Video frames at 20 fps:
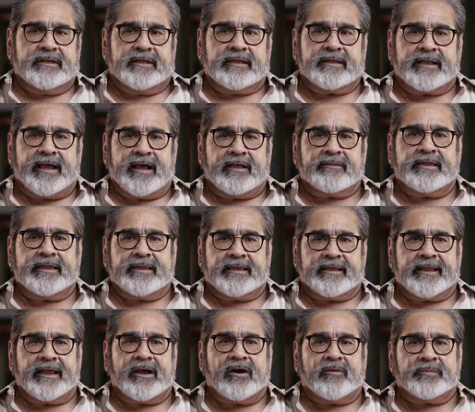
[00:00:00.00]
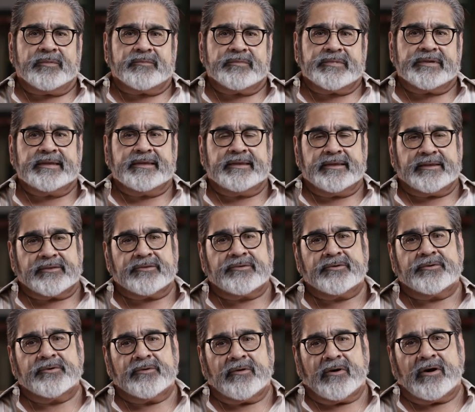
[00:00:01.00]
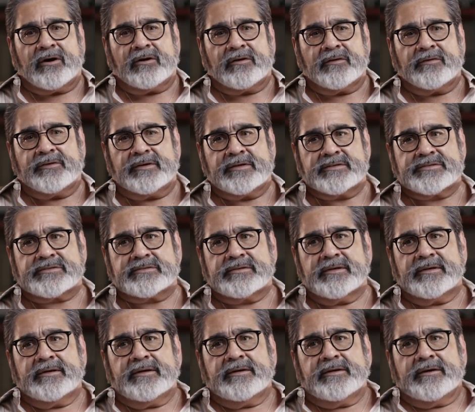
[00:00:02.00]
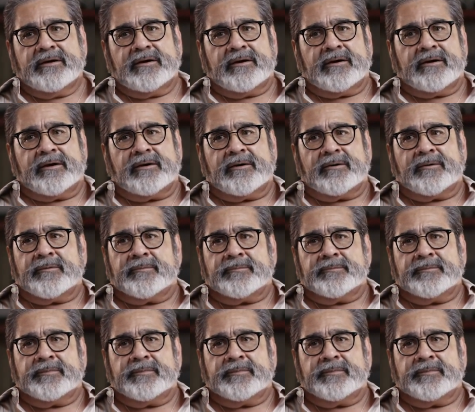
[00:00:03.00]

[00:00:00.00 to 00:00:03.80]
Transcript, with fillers: and how they can help them to get through all of this uh,